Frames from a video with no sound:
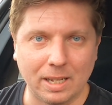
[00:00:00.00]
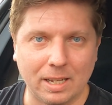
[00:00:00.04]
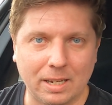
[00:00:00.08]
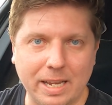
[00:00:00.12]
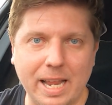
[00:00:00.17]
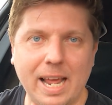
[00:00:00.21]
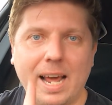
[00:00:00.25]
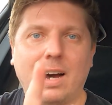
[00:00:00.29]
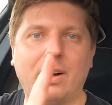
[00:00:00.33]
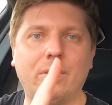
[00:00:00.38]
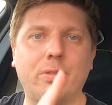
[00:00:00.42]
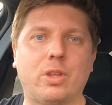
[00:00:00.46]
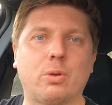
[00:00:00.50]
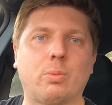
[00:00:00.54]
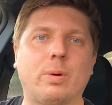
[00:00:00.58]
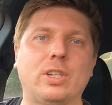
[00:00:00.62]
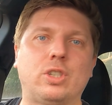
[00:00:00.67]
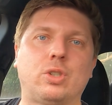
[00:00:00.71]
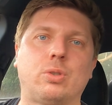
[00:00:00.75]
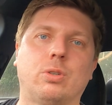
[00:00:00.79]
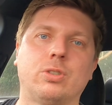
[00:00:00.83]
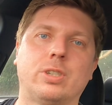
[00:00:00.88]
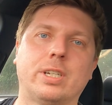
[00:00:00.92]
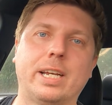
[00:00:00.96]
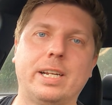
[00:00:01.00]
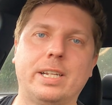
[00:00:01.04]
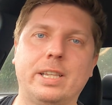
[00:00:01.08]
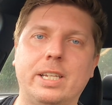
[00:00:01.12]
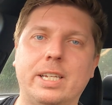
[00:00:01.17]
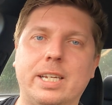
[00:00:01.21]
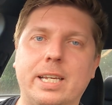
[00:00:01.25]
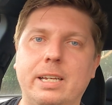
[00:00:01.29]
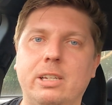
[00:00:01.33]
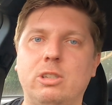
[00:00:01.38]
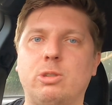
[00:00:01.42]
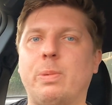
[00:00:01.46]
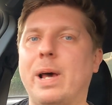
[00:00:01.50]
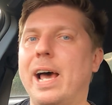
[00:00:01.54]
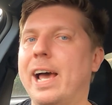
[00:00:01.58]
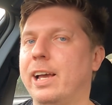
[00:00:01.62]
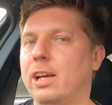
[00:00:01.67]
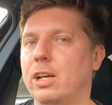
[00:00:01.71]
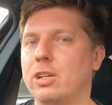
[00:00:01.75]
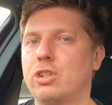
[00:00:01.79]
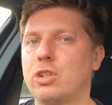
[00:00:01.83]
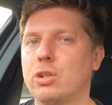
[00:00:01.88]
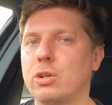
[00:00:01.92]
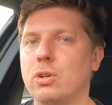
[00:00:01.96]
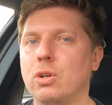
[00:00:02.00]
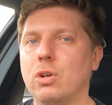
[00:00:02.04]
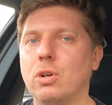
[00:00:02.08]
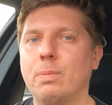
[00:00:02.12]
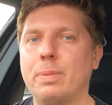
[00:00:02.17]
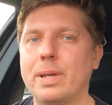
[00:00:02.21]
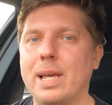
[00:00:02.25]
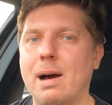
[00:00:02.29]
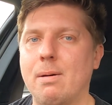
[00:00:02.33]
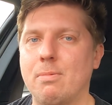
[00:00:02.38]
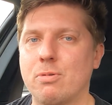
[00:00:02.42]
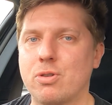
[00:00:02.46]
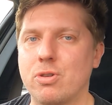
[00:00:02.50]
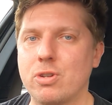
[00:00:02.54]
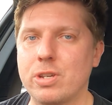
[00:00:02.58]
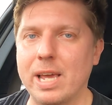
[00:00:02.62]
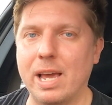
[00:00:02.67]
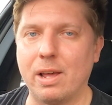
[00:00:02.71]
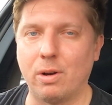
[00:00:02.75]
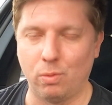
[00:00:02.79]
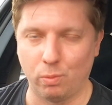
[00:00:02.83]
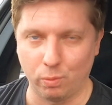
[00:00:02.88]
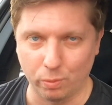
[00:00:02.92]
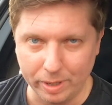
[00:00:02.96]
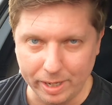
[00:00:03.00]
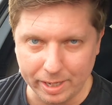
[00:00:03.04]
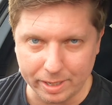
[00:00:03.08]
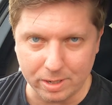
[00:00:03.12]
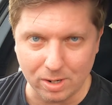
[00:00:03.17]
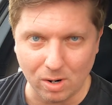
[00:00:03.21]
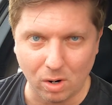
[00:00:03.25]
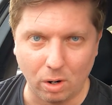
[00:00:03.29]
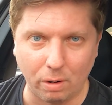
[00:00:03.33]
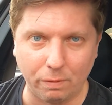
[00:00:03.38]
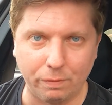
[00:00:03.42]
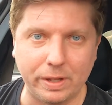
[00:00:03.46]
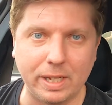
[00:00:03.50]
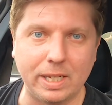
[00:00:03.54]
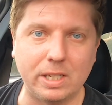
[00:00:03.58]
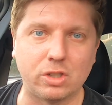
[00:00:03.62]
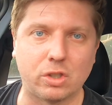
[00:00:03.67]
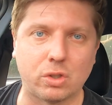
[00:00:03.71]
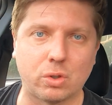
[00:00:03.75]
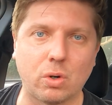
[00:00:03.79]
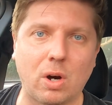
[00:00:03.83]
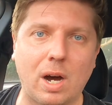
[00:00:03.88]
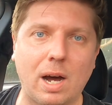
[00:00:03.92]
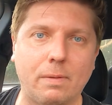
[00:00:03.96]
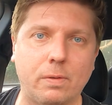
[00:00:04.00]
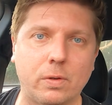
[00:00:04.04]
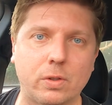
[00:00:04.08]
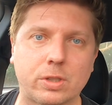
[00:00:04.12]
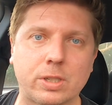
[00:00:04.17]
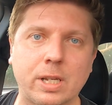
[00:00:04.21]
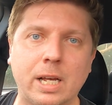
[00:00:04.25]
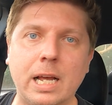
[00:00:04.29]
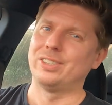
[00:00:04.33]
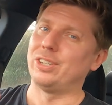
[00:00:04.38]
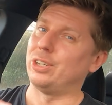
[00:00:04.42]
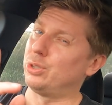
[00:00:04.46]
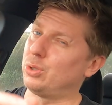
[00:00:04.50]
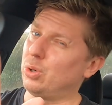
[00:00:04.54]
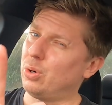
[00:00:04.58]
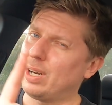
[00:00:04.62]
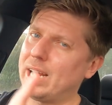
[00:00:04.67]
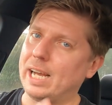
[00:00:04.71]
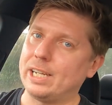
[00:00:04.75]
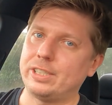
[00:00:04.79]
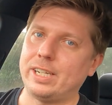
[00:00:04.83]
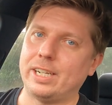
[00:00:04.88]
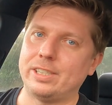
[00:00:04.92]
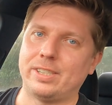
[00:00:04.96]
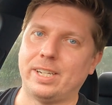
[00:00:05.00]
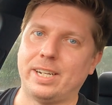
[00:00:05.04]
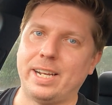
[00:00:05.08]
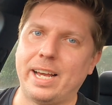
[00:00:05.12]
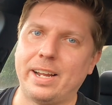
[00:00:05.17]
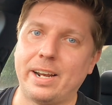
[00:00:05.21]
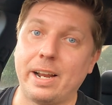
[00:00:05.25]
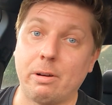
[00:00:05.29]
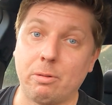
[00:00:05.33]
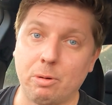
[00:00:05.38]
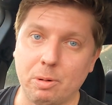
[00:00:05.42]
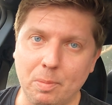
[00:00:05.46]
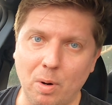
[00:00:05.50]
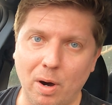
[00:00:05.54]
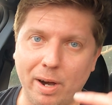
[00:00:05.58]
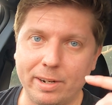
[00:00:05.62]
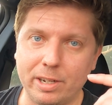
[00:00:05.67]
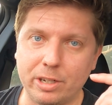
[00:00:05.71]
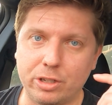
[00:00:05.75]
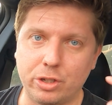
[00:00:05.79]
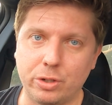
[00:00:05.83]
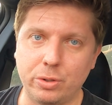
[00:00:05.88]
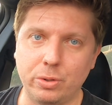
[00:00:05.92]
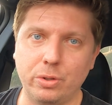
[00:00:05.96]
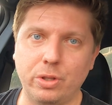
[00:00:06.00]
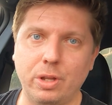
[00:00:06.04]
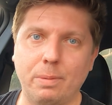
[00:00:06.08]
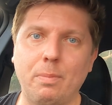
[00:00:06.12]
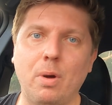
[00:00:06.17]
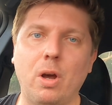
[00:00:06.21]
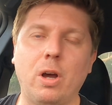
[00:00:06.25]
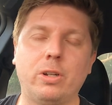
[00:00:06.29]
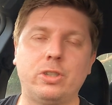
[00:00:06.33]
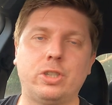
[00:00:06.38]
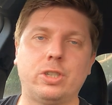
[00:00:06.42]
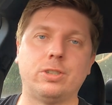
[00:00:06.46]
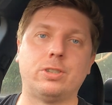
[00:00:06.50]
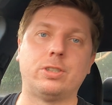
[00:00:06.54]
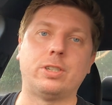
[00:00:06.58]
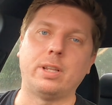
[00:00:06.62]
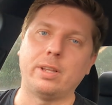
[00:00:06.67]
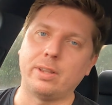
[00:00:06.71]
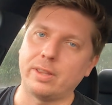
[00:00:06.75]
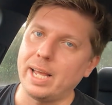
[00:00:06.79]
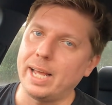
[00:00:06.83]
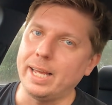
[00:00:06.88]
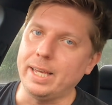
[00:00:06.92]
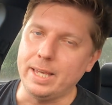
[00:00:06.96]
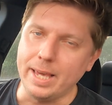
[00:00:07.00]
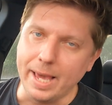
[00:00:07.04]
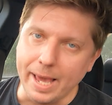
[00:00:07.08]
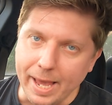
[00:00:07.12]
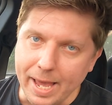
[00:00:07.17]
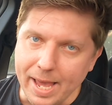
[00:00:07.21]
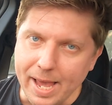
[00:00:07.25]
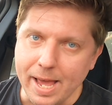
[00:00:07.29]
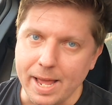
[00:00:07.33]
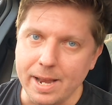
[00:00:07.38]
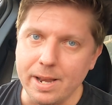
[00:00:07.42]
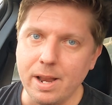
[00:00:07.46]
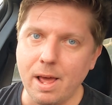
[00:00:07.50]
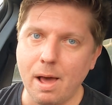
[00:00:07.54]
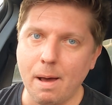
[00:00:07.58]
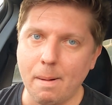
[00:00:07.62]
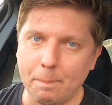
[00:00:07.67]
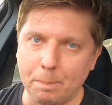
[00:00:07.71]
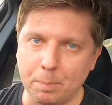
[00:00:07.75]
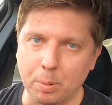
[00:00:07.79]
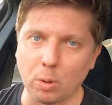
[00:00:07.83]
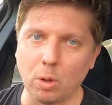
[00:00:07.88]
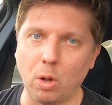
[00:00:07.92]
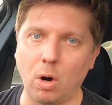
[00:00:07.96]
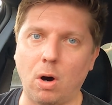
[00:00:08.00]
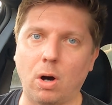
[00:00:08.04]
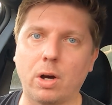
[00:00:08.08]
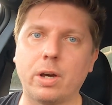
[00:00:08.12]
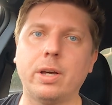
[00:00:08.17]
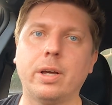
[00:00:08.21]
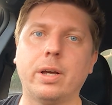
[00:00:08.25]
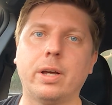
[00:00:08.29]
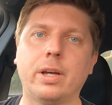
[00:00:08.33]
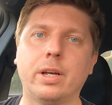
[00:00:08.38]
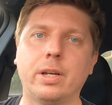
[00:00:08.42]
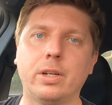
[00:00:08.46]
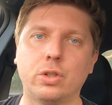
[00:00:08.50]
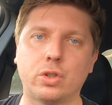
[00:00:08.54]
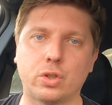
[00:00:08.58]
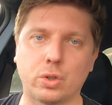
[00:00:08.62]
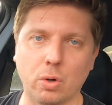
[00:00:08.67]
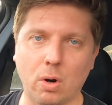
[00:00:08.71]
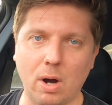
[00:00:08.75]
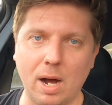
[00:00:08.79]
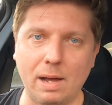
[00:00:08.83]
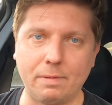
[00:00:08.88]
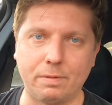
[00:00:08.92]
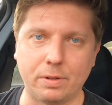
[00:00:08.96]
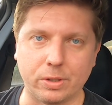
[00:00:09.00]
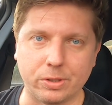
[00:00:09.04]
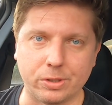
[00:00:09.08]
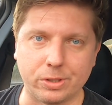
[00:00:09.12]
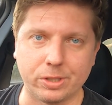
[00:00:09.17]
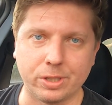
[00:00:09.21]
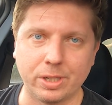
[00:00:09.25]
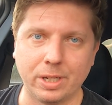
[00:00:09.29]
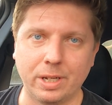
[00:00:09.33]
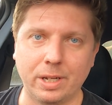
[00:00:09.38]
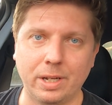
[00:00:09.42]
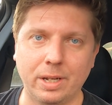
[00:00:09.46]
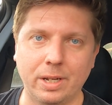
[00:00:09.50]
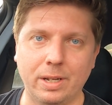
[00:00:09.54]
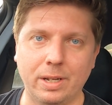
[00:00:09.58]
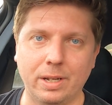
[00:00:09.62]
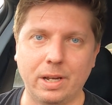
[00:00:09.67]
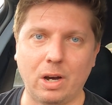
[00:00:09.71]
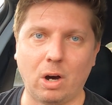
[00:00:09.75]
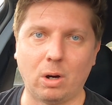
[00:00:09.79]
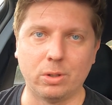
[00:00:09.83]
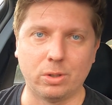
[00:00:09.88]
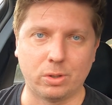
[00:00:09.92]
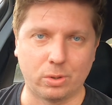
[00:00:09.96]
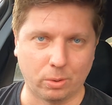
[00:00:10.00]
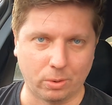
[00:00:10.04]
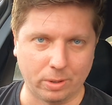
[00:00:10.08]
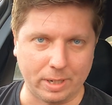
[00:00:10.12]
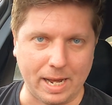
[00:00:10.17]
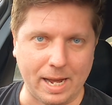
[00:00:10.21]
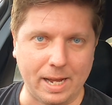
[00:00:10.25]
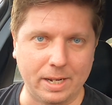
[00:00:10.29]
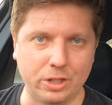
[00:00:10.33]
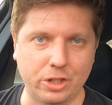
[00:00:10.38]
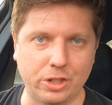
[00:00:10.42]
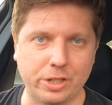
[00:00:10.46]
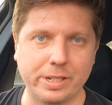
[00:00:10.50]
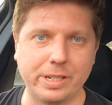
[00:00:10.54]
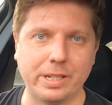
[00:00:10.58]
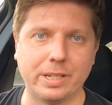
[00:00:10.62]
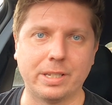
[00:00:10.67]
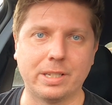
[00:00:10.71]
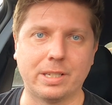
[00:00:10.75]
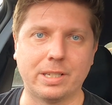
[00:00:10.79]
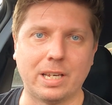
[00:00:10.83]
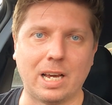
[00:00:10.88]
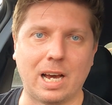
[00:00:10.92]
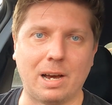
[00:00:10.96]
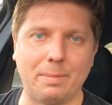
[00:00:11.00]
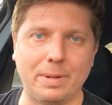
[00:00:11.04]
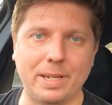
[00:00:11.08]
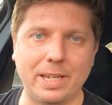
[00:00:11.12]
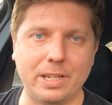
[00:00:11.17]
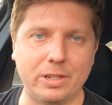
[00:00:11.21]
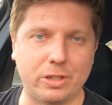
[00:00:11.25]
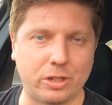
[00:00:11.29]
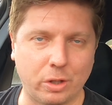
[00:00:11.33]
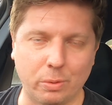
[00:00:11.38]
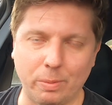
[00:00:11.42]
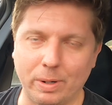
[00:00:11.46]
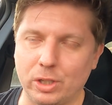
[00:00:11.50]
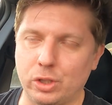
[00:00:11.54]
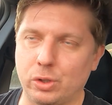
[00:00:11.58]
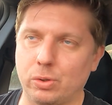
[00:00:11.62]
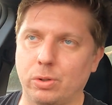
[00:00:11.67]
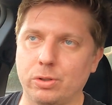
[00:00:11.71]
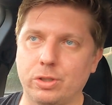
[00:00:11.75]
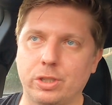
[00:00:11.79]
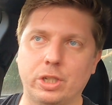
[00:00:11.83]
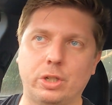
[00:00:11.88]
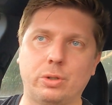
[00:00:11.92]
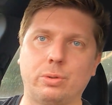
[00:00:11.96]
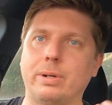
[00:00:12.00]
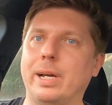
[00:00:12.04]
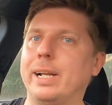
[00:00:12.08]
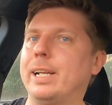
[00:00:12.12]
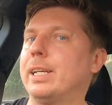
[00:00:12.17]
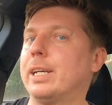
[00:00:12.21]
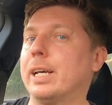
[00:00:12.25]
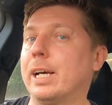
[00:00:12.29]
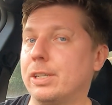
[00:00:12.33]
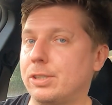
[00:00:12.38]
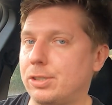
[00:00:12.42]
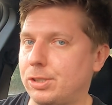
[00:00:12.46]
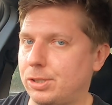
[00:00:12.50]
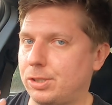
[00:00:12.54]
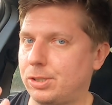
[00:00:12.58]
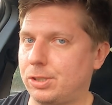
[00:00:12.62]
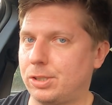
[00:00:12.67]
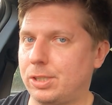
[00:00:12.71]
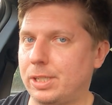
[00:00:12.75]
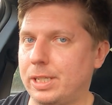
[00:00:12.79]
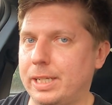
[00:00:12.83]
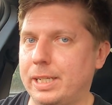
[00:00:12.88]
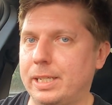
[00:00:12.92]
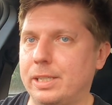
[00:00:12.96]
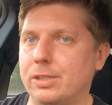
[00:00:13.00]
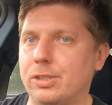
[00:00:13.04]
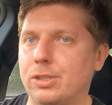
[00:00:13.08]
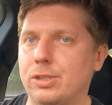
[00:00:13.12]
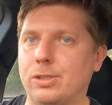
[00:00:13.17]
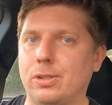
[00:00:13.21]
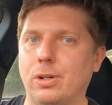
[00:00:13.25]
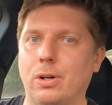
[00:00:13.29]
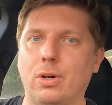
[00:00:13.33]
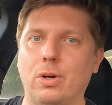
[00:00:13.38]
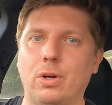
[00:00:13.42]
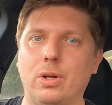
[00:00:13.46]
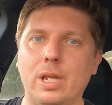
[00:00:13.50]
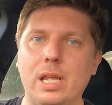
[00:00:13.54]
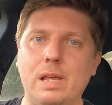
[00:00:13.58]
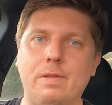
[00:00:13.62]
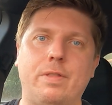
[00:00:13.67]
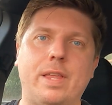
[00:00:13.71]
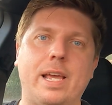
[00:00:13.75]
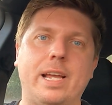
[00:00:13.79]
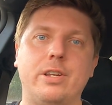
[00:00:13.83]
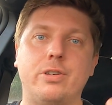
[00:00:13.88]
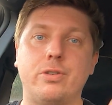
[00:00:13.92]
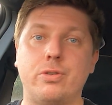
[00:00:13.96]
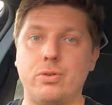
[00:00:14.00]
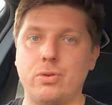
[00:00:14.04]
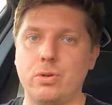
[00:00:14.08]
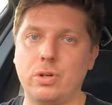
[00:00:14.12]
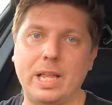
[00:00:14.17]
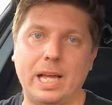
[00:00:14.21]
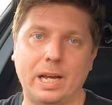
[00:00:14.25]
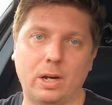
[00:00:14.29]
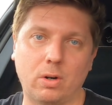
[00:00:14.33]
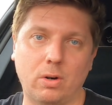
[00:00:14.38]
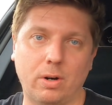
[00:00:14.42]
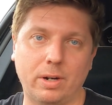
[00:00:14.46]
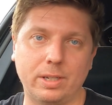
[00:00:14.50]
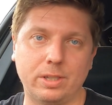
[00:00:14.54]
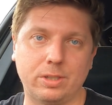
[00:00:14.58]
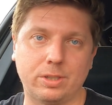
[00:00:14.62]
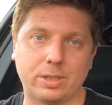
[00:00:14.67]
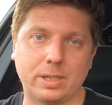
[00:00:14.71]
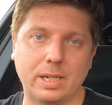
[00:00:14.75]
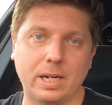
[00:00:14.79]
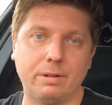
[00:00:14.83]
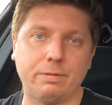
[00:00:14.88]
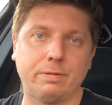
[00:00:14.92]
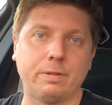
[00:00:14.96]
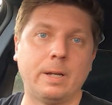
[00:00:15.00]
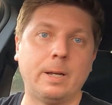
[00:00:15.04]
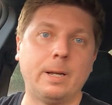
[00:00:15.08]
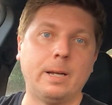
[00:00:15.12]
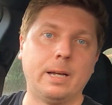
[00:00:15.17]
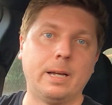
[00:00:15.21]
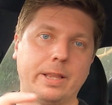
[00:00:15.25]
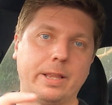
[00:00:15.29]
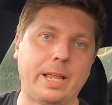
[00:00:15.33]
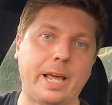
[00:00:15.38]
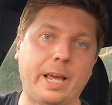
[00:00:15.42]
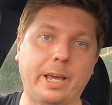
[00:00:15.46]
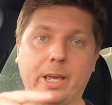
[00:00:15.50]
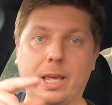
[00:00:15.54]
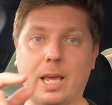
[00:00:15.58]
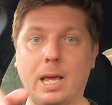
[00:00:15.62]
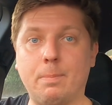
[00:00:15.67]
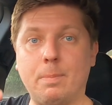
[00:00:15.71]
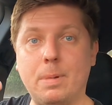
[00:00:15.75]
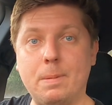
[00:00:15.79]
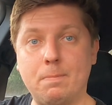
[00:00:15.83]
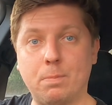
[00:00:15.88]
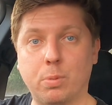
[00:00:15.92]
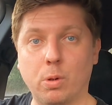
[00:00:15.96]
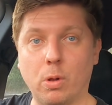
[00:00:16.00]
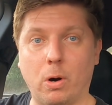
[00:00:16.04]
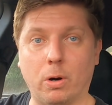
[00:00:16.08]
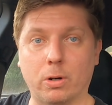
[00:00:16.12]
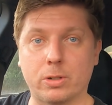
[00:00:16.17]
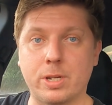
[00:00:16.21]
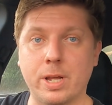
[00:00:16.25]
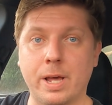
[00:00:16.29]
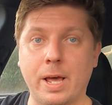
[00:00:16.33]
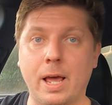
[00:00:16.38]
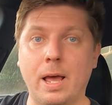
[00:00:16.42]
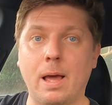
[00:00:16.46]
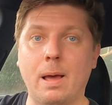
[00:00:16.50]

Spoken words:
Now, the restaurants are getting the keys back to be able to get rid of these drivers. So DoorDash has sent out a reminder to the merchants that they can block drivers on DoorDash coming into the restaurants and creating a scene. So if they do that kind of stuff, they can be blocked.